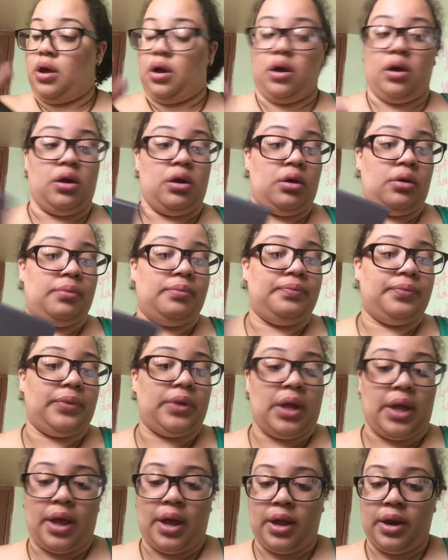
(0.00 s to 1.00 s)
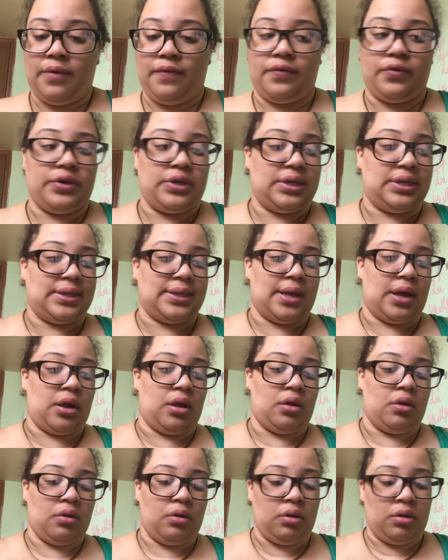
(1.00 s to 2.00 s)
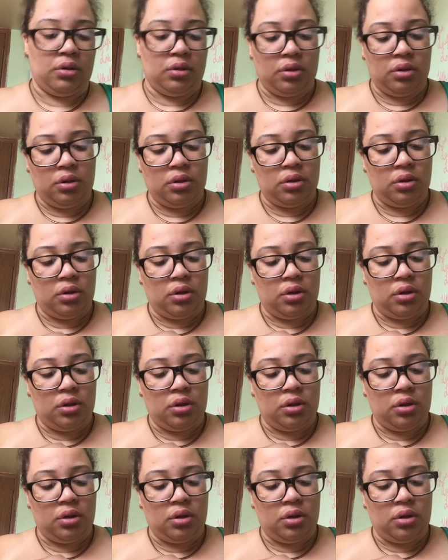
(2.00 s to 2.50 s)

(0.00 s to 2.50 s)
Um, I had it for sale.